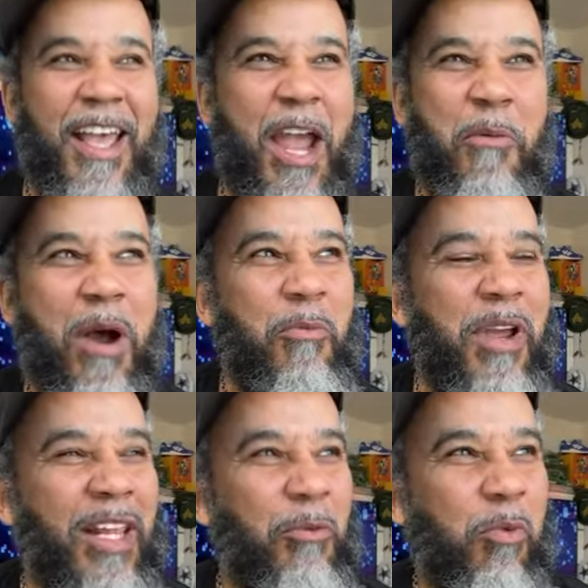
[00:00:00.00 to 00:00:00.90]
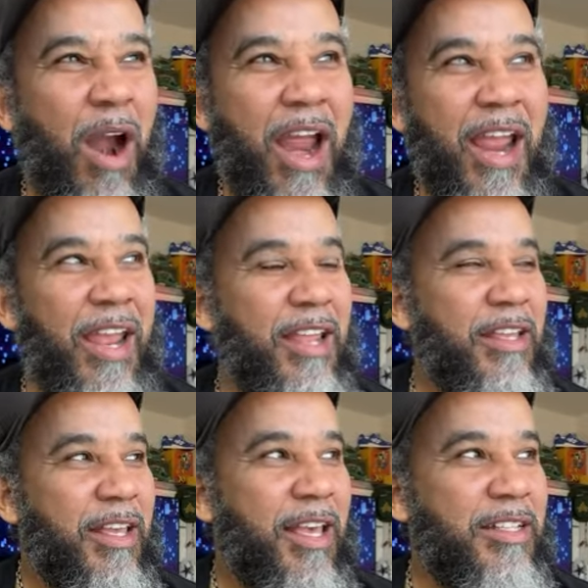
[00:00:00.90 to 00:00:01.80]
It wasn't really rain.
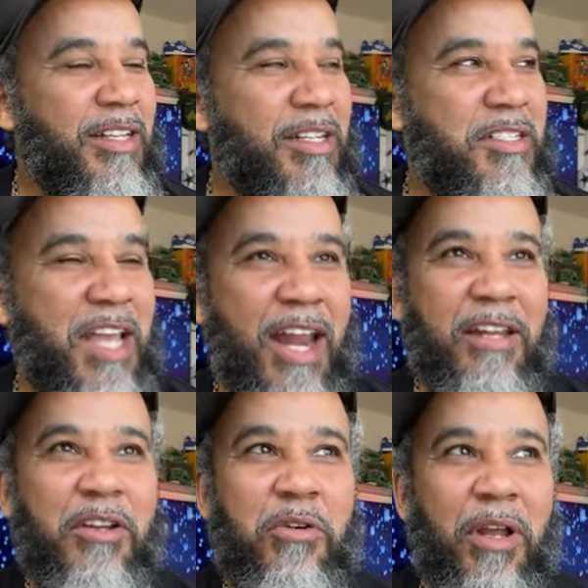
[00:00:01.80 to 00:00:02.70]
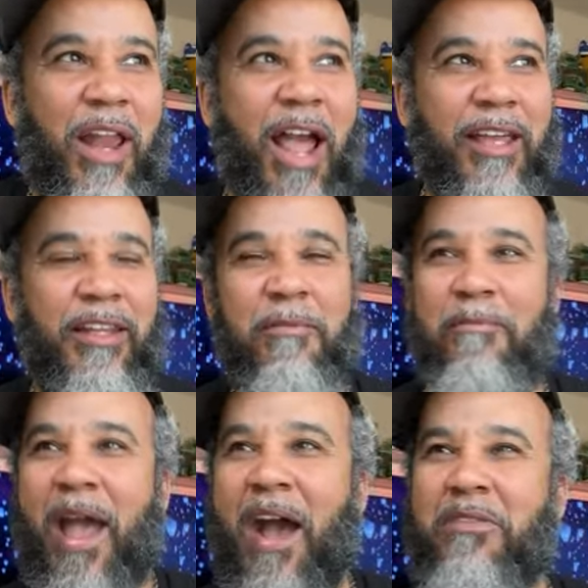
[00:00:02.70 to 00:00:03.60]
It's cause Chattanooga like in the
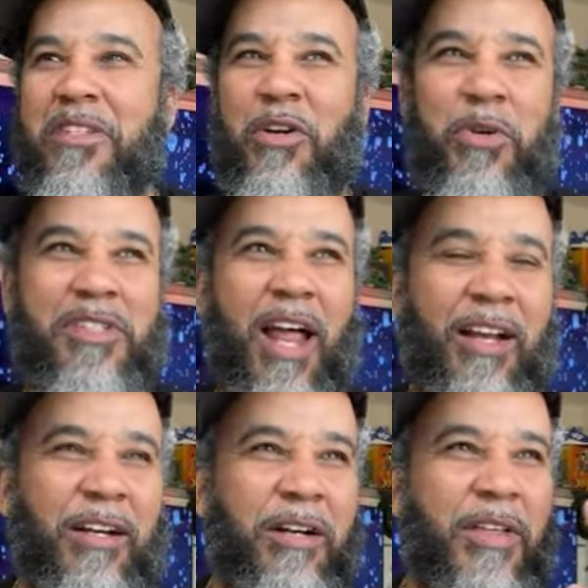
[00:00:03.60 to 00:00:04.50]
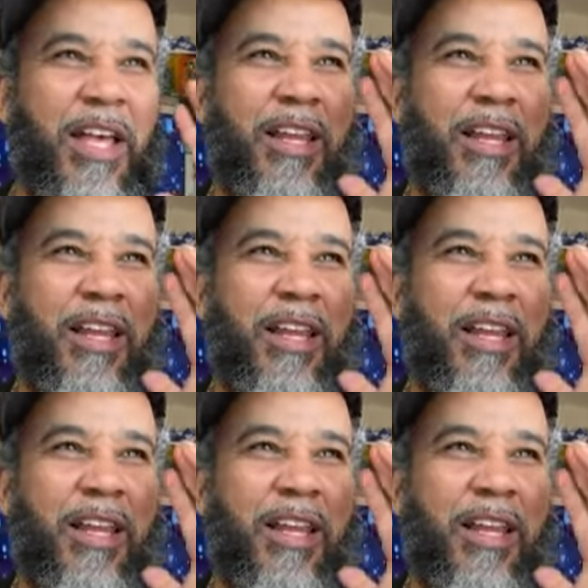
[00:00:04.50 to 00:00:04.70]
mountains, so it's like a